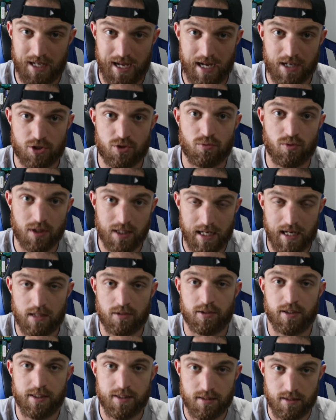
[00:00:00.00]
actual
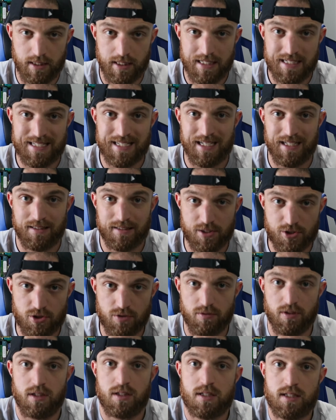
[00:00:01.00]
calorie intake that
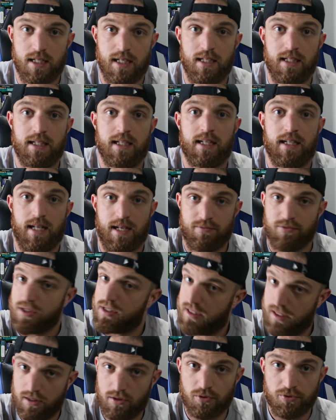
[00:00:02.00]
you need to take in every
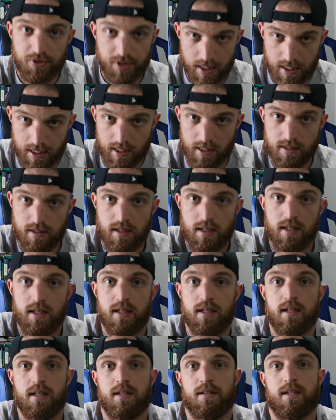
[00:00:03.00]
single day,
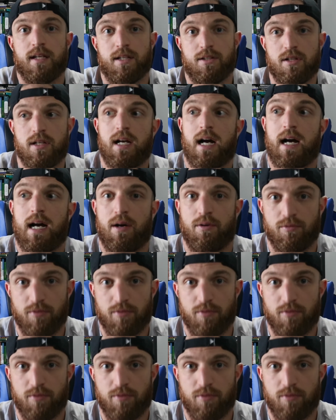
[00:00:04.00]
then I would